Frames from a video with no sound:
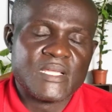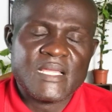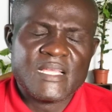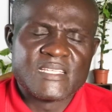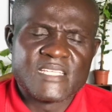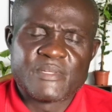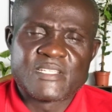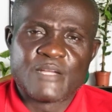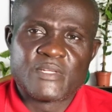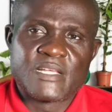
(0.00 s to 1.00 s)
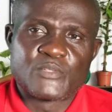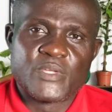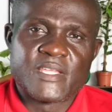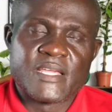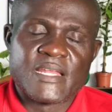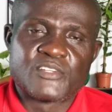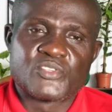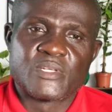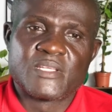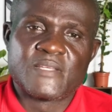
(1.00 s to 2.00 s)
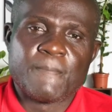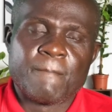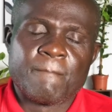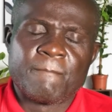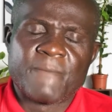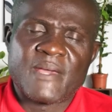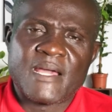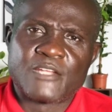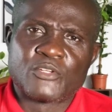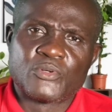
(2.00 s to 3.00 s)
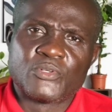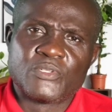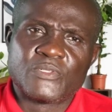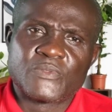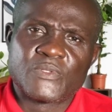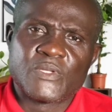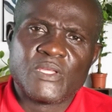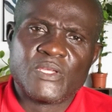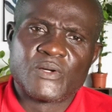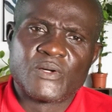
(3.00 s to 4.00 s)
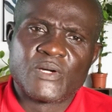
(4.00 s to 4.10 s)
Is there a better way that we can actually handle, you know,